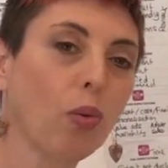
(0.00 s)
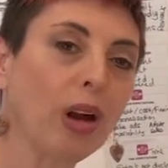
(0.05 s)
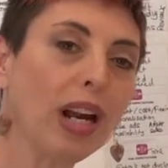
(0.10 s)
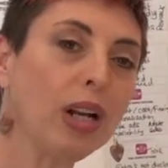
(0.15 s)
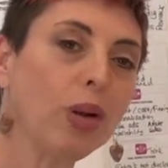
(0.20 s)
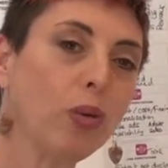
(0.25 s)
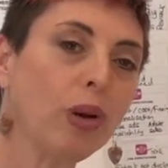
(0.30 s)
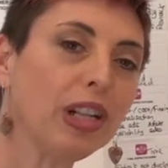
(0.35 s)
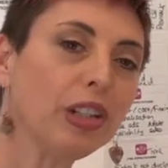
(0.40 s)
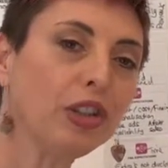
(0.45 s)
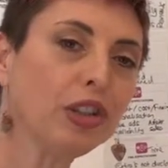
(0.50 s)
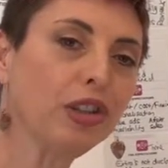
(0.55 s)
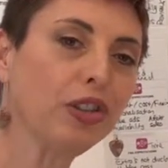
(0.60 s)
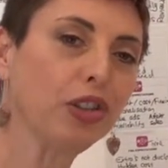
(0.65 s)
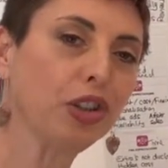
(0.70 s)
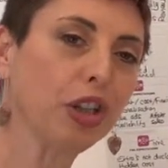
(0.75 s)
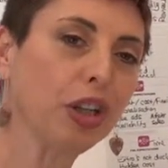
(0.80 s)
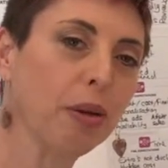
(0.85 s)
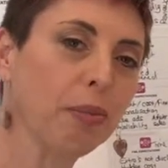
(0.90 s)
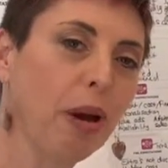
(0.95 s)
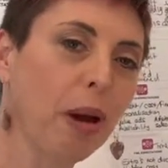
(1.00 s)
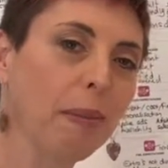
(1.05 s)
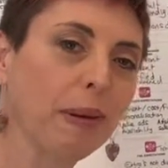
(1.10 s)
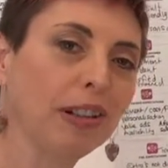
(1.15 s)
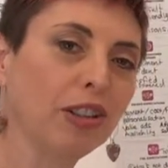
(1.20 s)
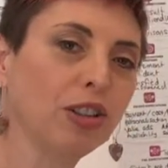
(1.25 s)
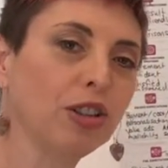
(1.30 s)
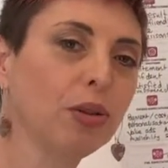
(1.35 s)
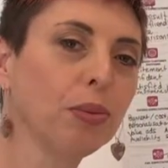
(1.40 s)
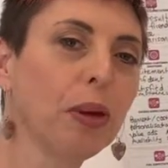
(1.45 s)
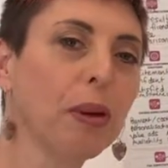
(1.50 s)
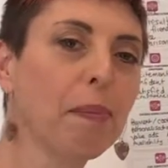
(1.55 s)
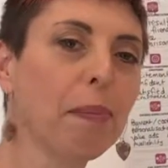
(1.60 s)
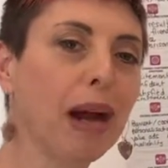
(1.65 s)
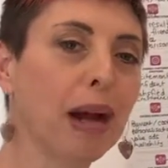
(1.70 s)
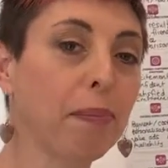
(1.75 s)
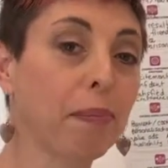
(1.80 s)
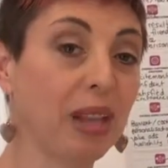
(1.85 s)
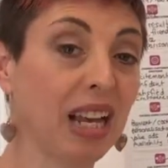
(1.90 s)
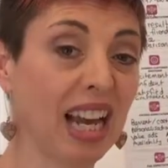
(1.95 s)
when we do journey mapping, do we
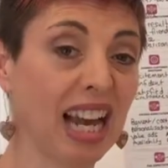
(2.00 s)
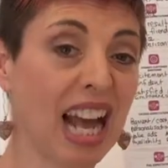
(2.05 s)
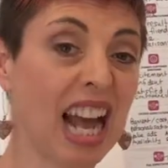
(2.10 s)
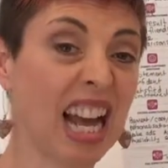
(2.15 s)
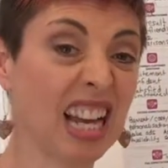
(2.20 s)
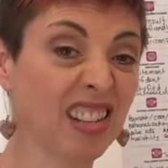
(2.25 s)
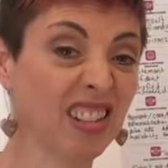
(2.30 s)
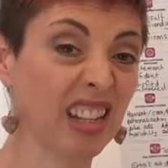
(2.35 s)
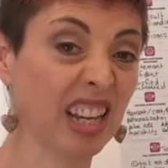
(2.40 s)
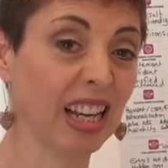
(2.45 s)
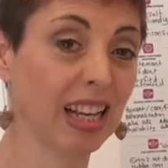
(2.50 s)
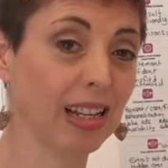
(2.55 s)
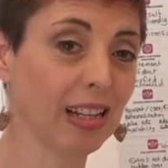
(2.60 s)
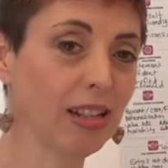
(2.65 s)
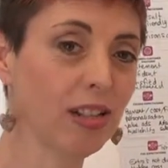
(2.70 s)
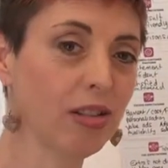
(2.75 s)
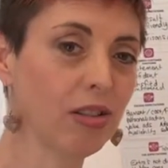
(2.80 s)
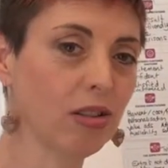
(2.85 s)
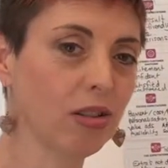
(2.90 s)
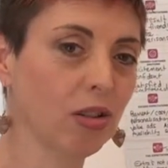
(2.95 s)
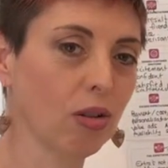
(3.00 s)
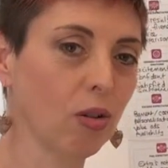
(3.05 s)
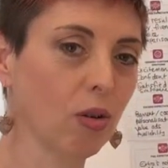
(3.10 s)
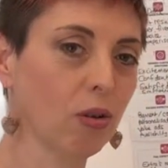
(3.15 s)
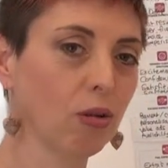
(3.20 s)
map the as is